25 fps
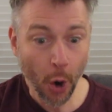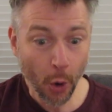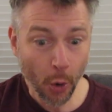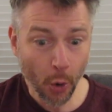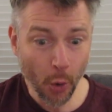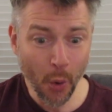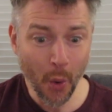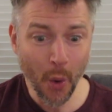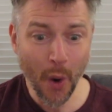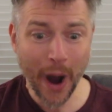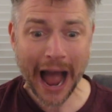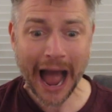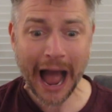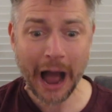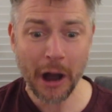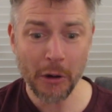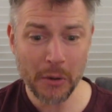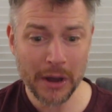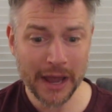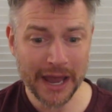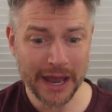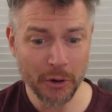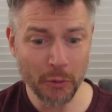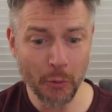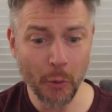
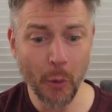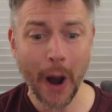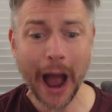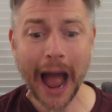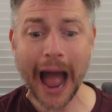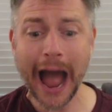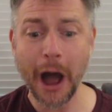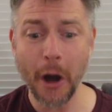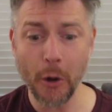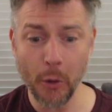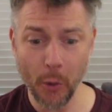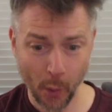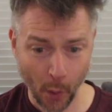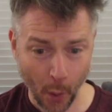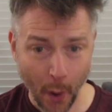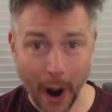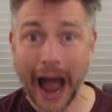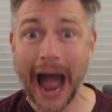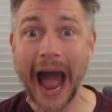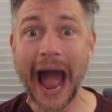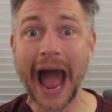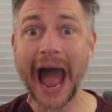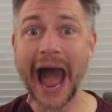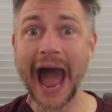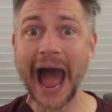Wowie wow
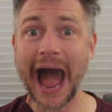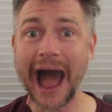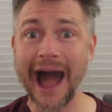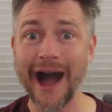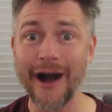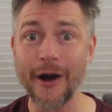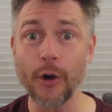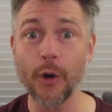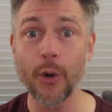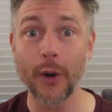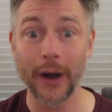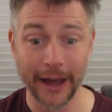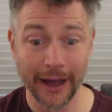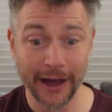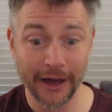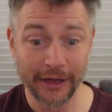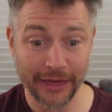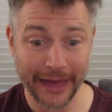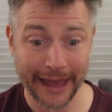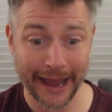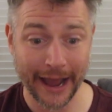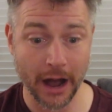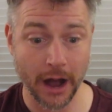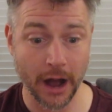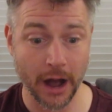wow,
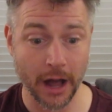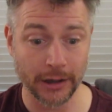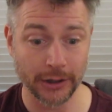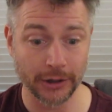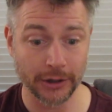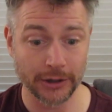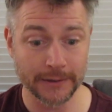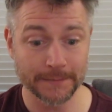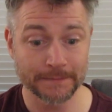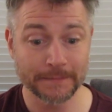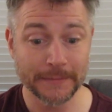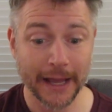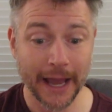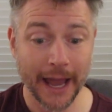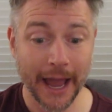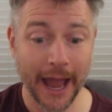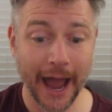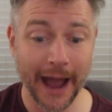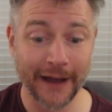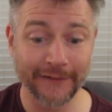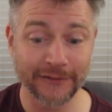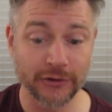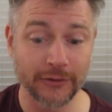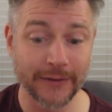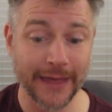they hollered.
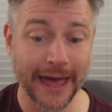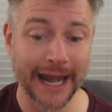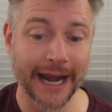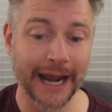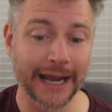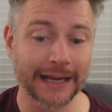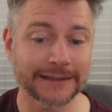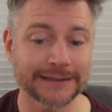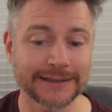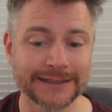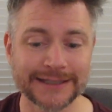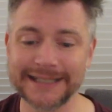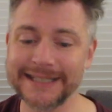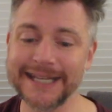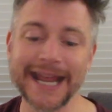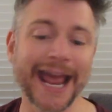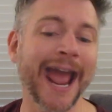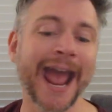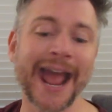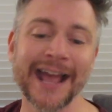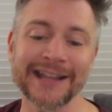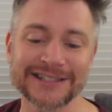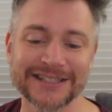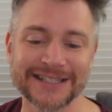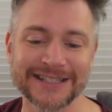After that I
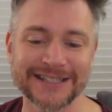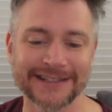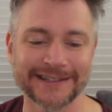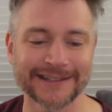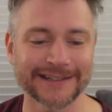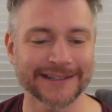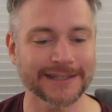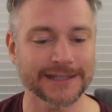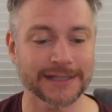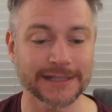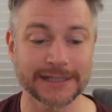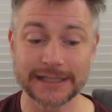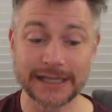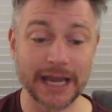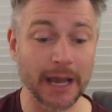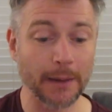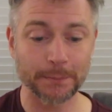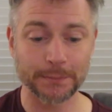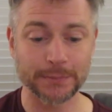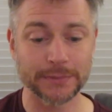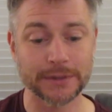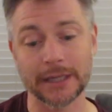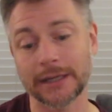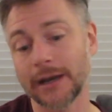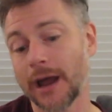danced and
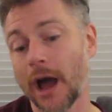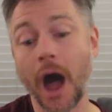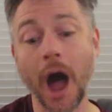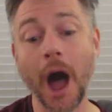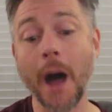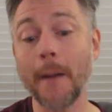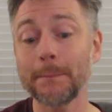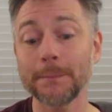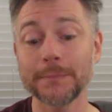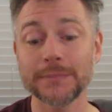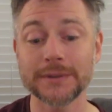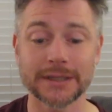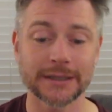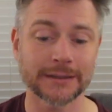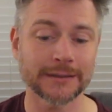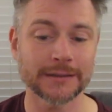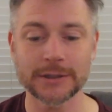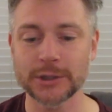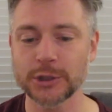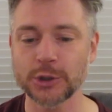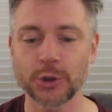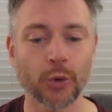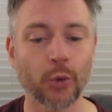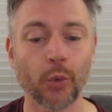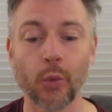skipped and hopped
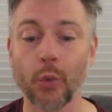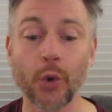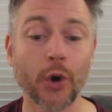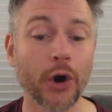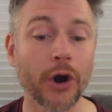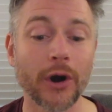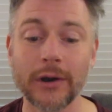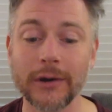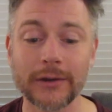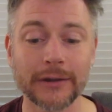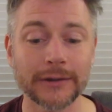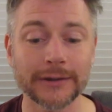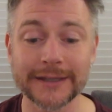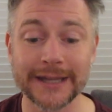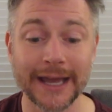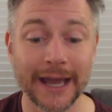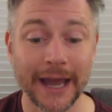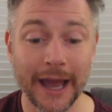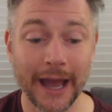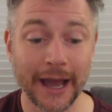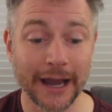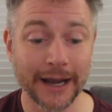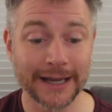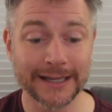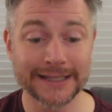and twirled
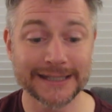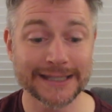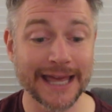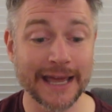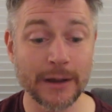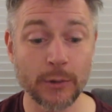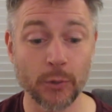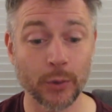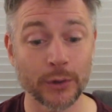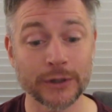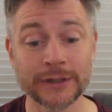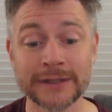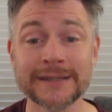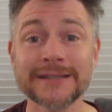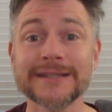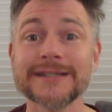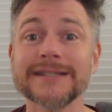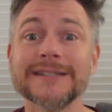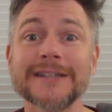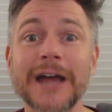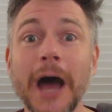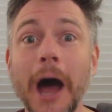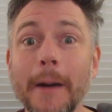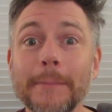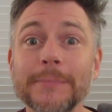because they wouldn't
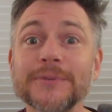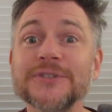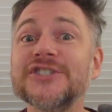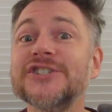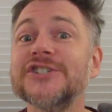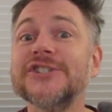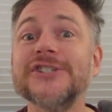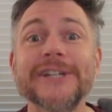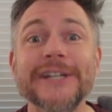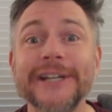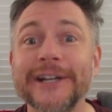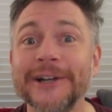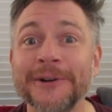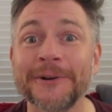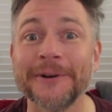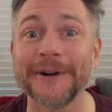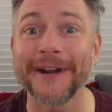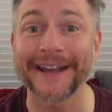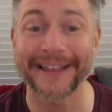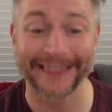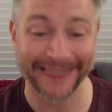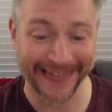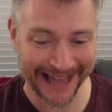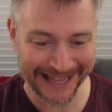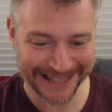stop
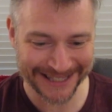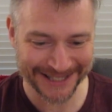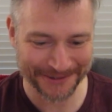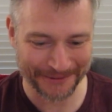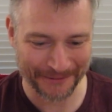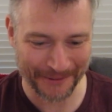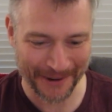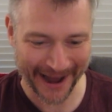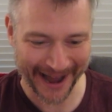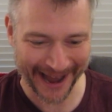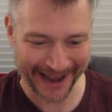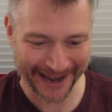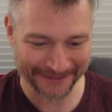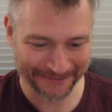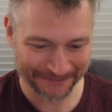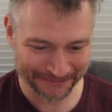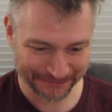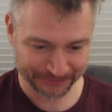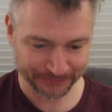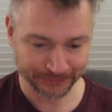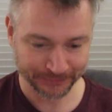cheering, that's why.